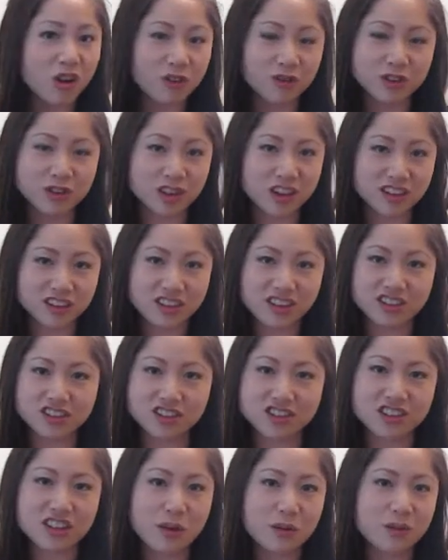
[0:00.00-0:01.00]
over Los
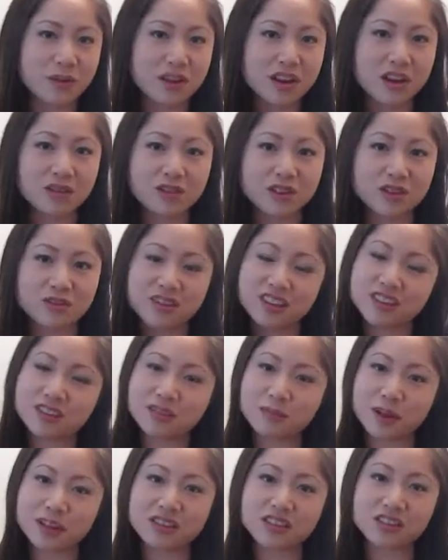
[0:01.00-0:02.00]
Angeles that we never even
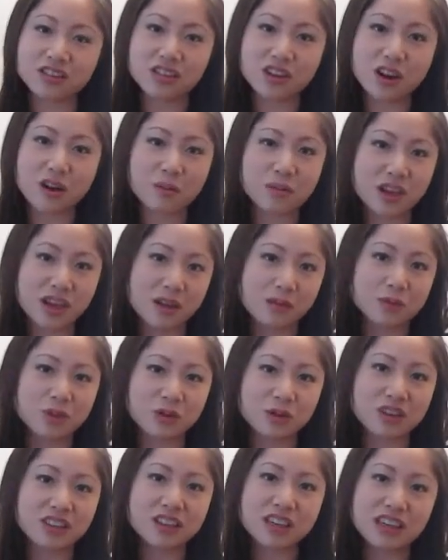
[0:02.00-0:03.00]
expected to come came
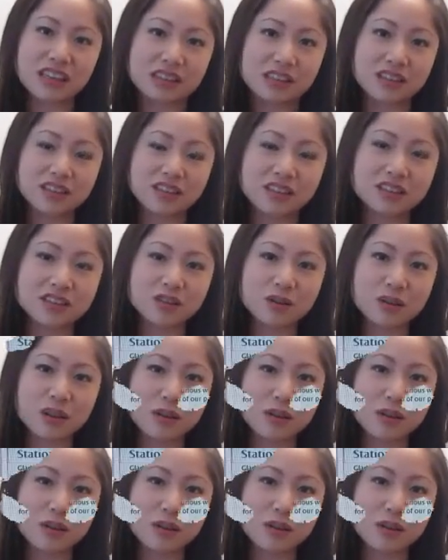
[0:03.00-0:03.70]
to our tasting. So